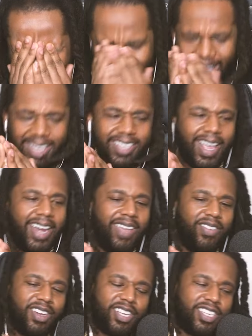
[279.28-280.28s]
And that's not
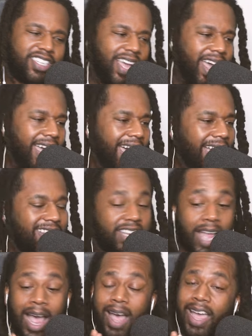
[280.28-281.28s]
even a shot. I
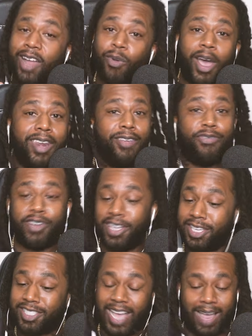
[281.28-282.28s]
just I ain't ready for
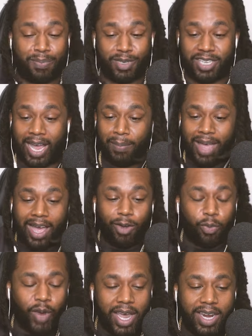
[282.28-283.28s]
this type of shit. I'm
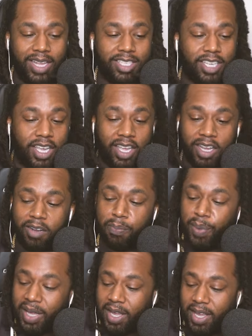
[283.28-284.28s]
not ready to hear
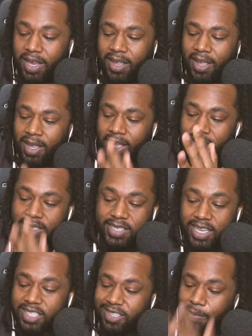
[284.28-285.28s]
Big
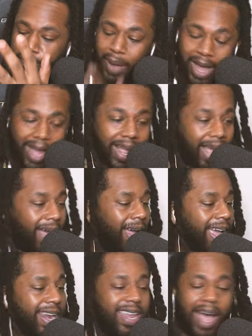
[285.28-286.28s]
dissing Pac.
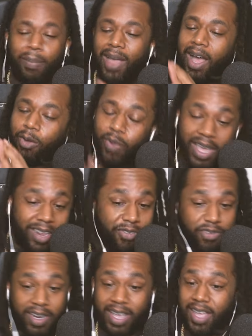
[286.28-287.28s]
I ain't I'm not ready
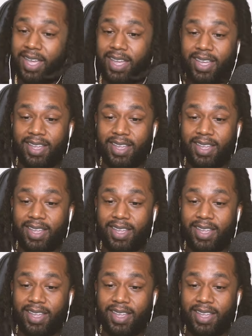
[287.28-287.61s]
for that.